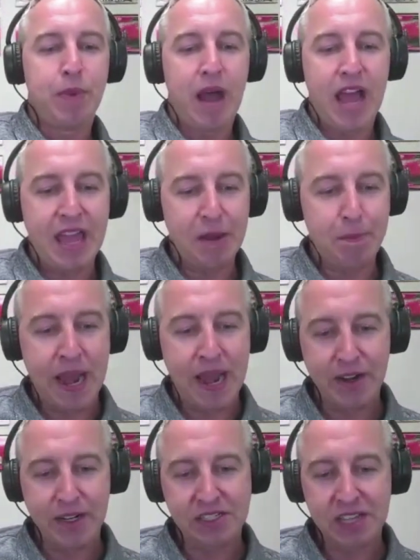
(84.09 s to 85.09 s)
I had a
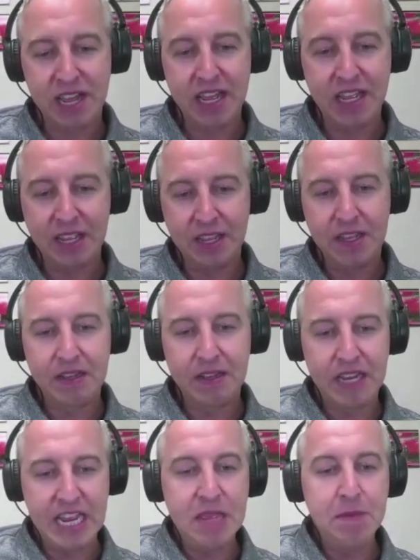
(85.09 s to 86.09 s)
parent say,
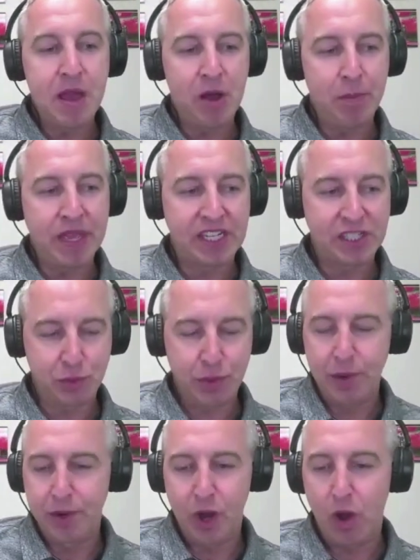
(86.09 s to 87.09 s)
email me, because
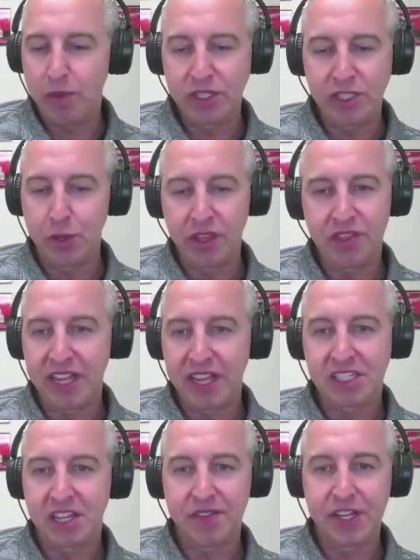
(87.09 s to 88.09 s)
we were always doing
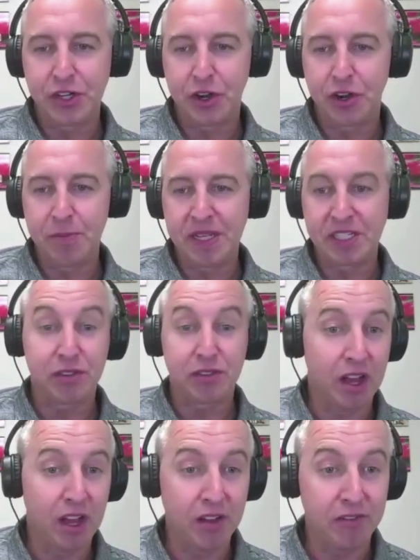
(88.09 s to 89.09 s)
Thanksgiving tournaments,
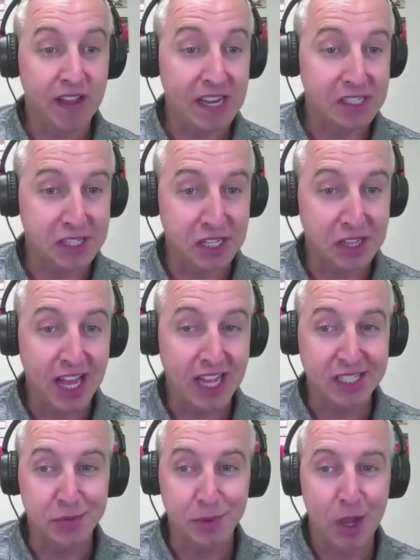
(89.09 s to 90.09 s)
Fantasy of
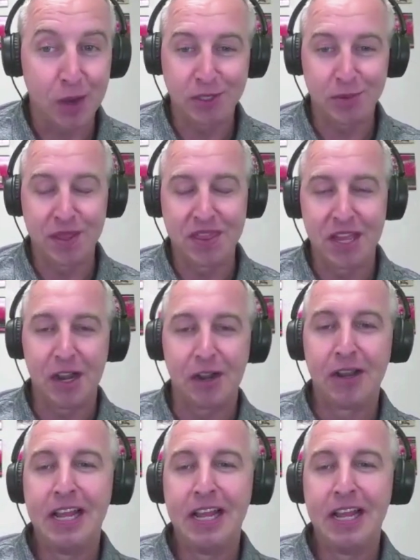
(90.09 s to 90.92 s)
Lights. We always went there.